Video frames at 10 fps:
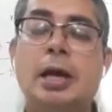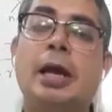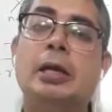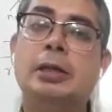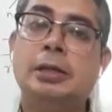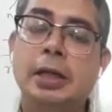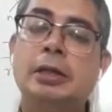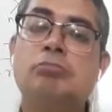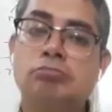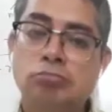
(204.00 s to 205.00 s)
and
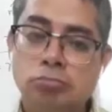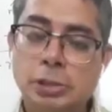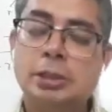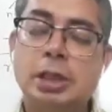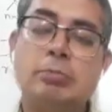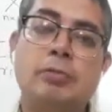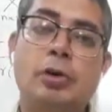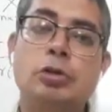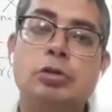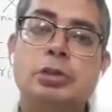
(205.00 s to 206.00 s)
take the sum of
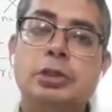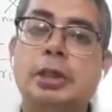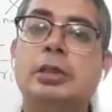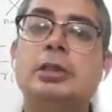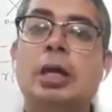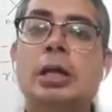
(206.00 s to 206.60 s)
all those things.